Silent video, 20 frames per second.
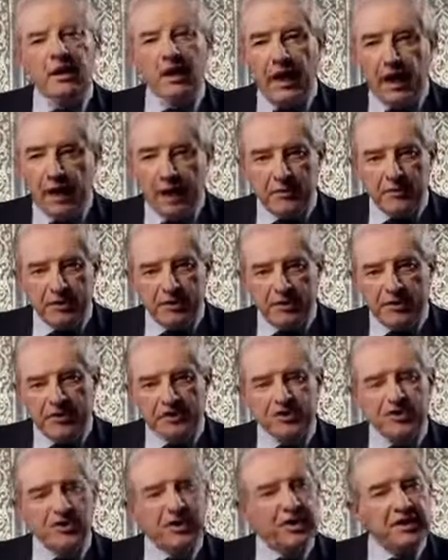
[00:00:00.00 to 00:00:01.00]
I am a
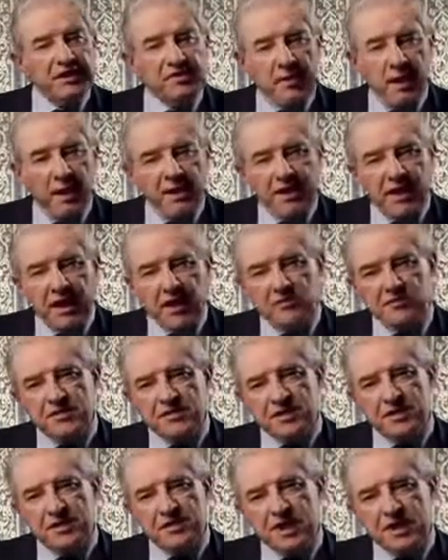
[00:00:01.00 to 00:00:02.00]
Christian, as my name
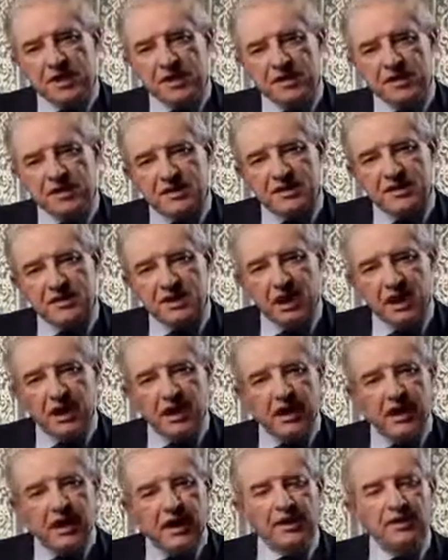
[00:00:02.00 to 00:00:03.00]
suggests,
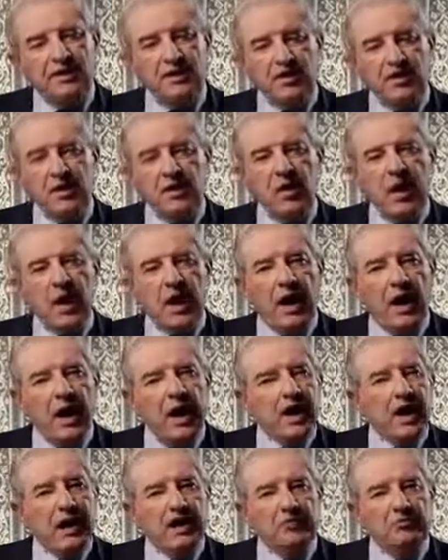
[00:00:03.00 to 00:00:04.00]
and so
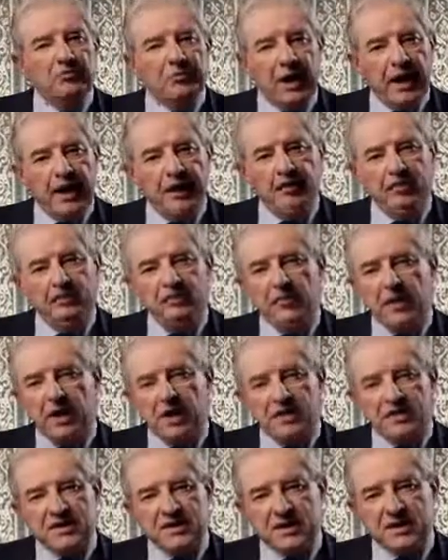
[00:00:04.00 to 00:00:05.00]
I am bound
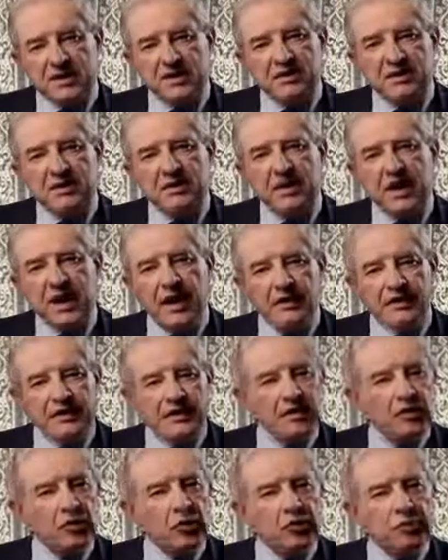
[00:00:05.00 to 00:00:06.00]
by certain
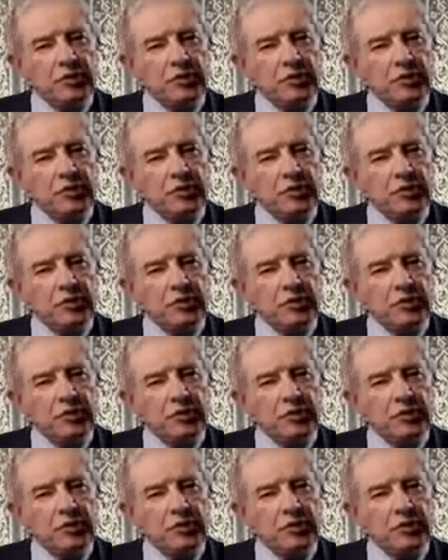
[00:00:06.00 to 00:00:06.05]
ethical